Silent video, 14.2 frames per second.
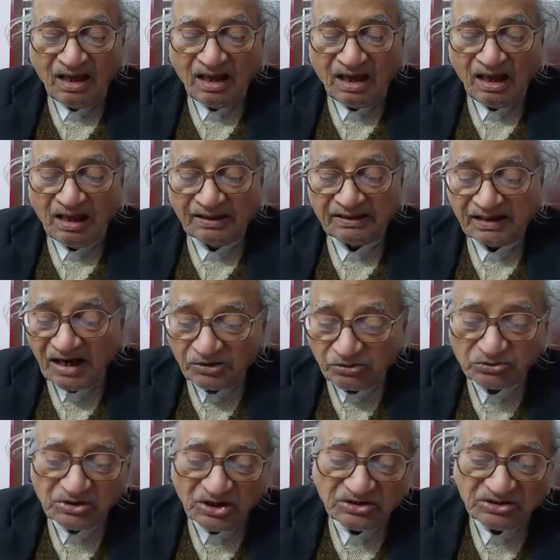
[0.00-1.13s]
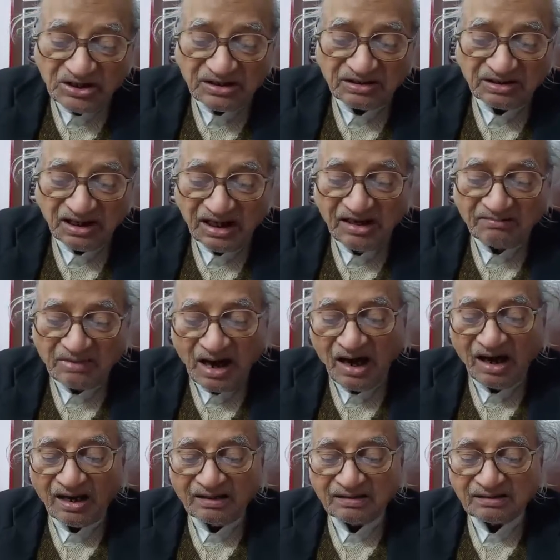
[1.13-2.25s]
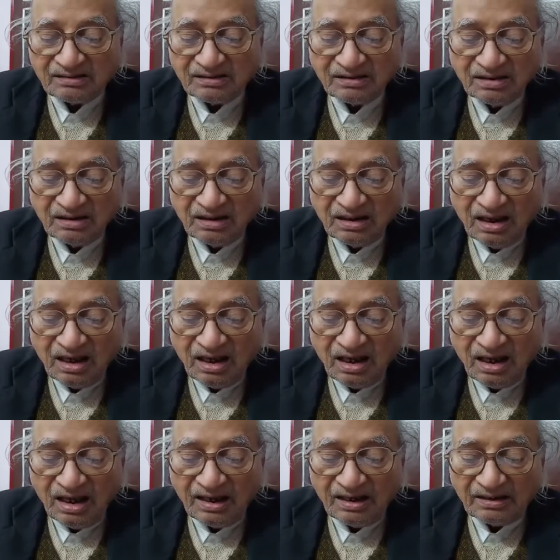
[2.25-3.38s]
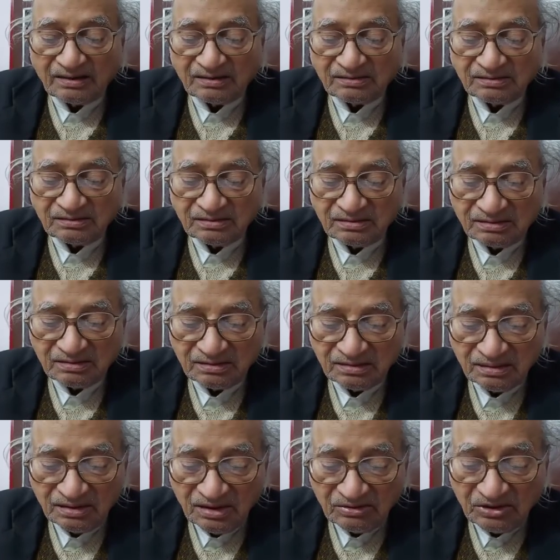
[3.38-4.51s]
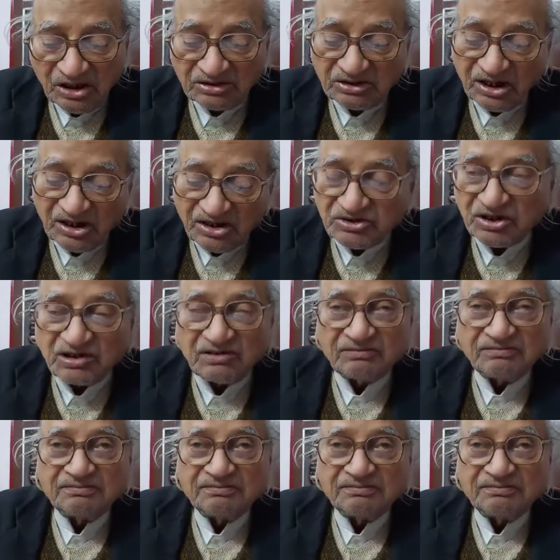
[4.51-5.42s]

and dare to succeed, aim high, and take the initiative